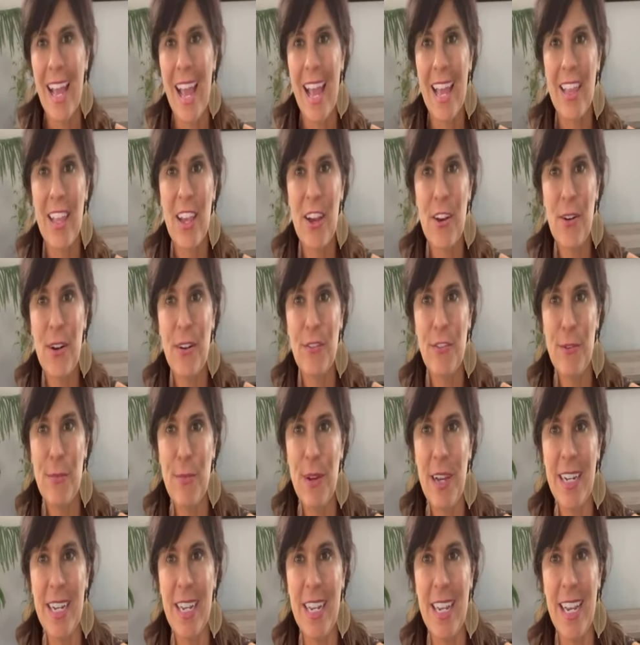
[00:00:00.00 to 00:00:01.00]
Hello
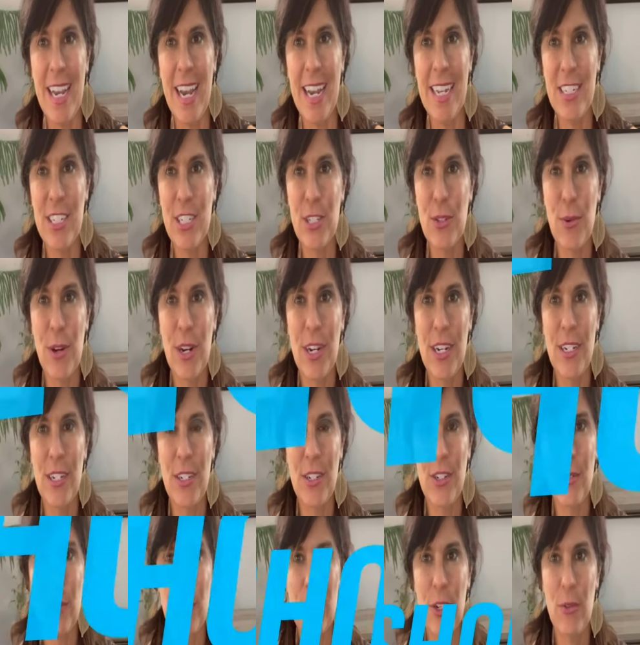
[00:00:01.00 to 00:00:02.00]
everybody, I just wanted to
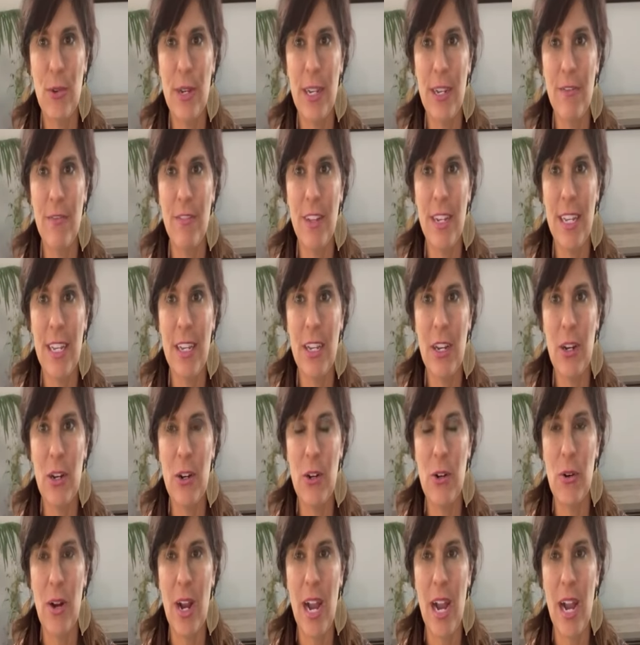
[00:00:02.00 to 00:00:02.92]
do a quick video.